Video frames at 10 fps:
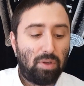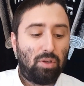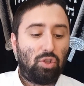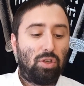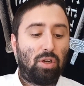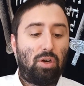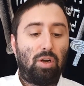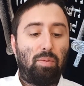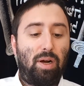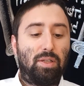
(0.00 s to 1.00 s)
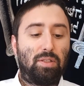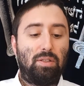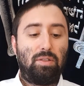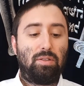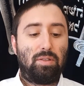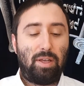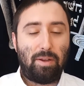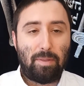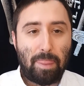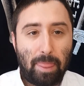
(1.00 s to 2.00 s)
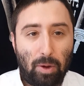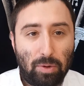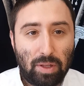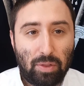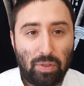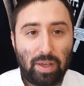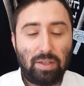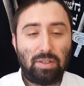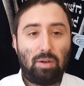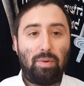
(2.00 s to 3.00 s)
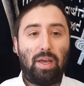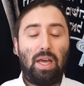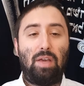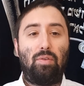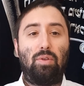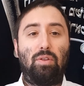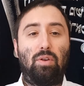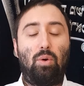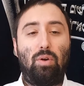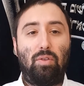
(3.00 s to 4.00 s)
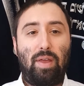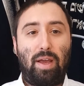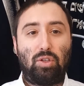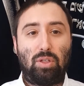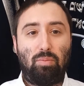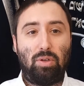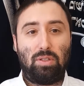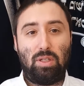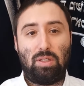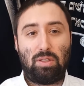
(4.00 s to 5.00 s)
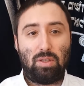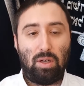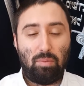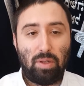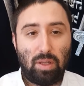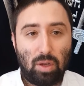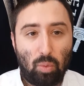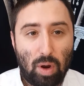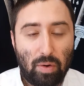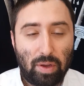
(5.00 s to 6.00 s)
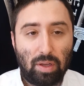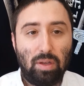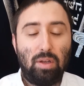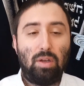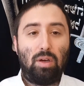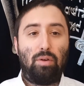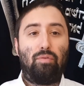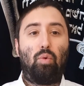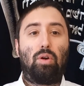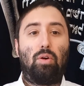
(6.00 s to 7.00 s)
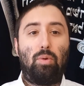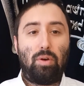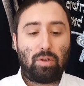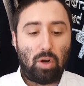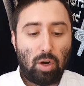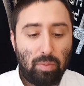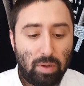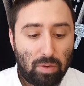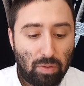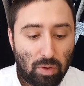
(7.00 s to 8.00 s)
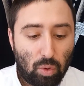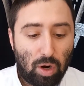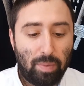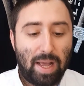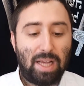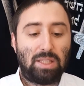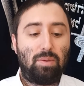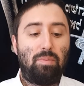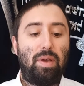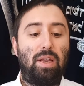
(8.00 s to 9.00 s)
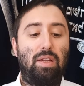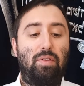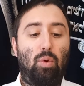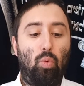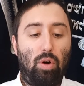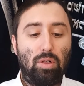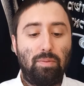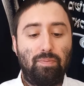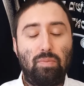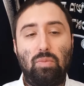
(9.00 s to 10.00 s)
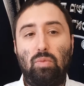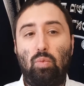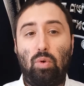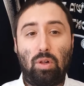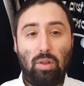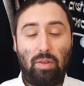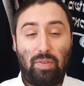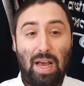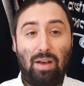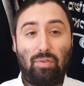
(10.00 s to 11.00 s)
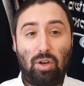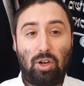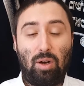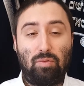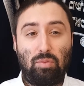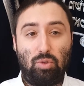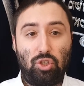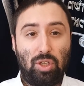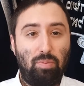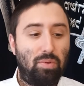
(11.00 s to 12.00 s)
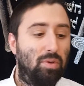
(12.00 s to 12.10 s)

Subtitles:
Shulchan Aruch paskins that the only things that are mechayav you in the Torah to actually put tzitzis on, meaning you're wearing a 4-cornered garment, the garment has to be made of either wool that dafka comes from sheep.